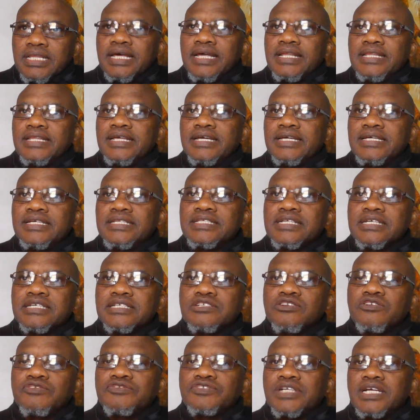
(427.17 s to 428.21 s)
then the
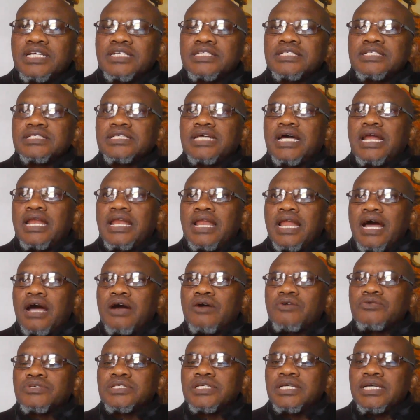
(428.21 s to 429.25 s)
interest of justice
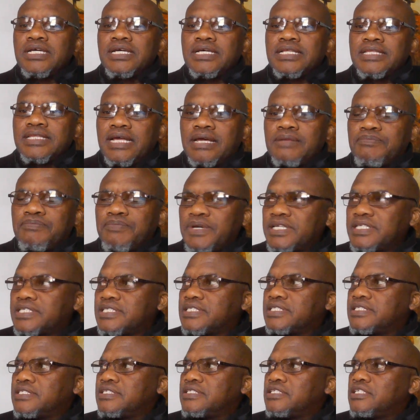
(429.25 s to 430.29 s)
allows that
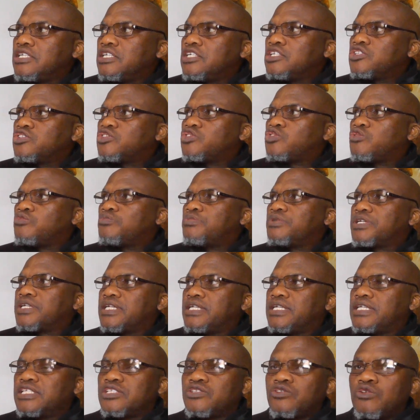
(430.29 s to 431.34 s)
person to be
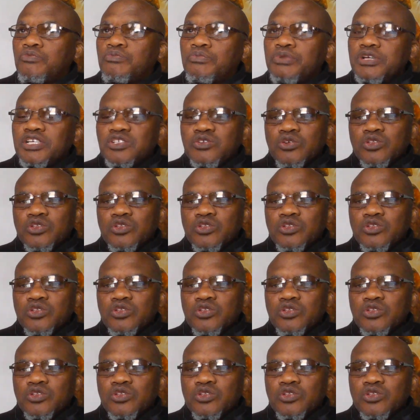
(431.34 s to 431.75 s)
released on bail.